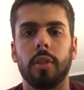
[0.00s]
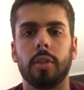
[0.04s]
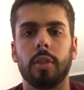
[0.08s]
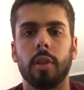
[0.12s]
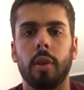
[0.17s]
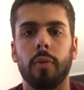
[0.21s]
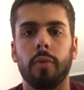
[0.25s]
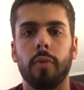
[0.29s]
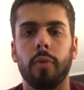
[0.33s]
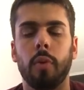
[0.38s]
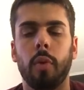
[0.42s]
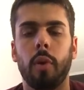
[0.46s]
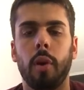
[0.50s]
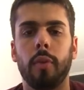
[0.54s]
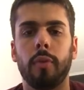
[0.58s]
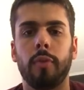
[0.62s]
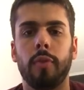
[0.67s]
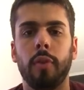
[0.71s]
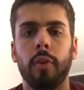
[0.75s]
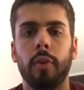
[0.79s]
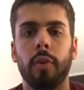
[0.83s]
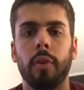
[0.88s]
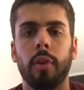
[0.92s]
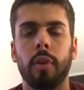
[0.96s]
So if you are
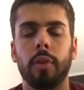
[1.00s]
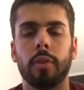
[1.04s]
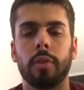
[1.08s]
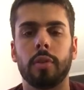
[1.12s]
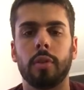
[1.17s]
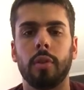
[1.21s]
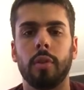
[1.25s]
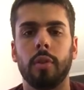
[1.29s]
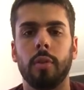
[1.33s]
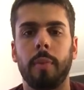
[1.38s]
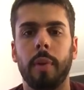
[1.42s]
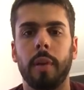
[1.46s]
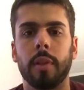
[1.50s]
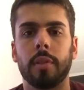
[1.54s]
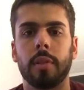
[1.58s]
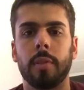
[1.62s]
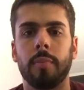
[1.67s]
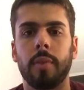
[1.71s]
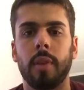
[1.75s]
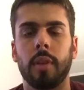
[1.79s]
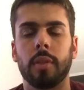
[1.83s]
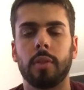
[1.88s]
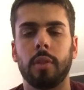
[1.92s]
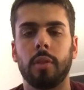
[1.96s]
feeling uncertain about
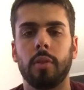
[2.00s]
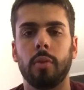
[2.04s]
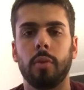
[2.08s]
something that has to